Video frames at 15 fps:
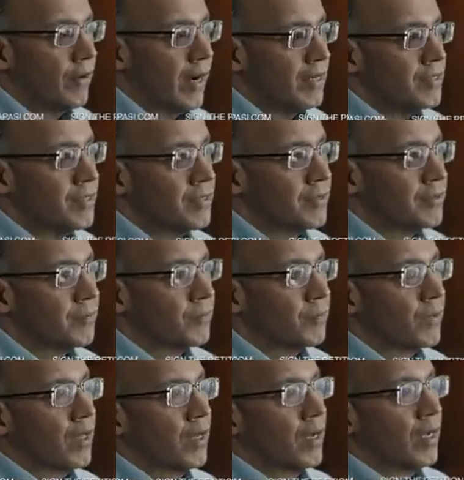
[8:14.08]
Friends,
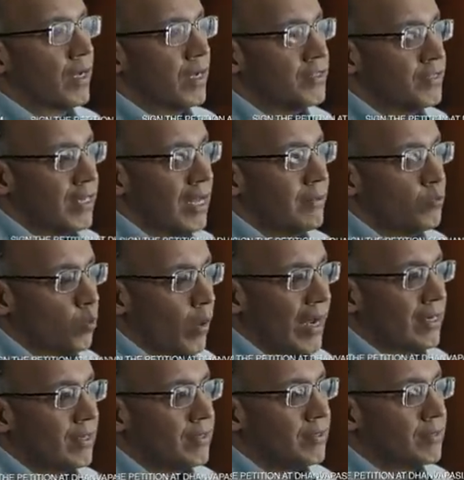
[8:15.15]
it's time
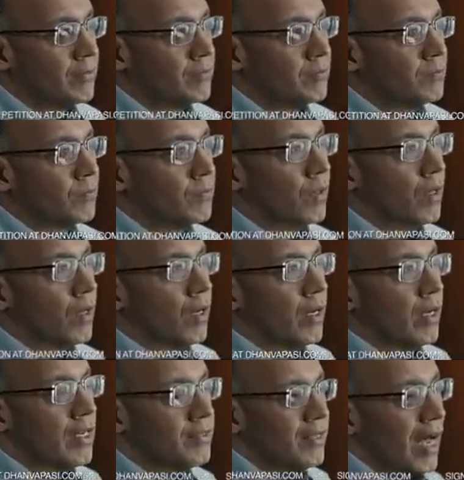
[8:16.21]
to act.
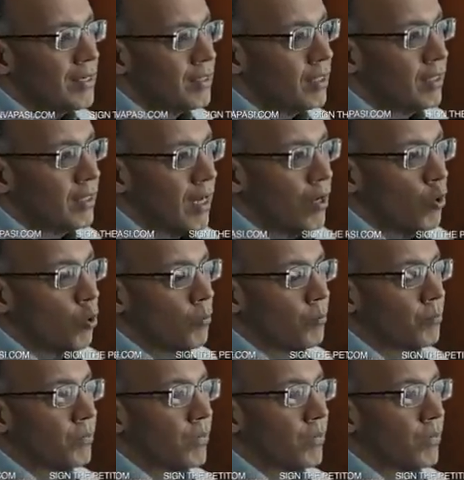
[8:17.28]
It's our turn now.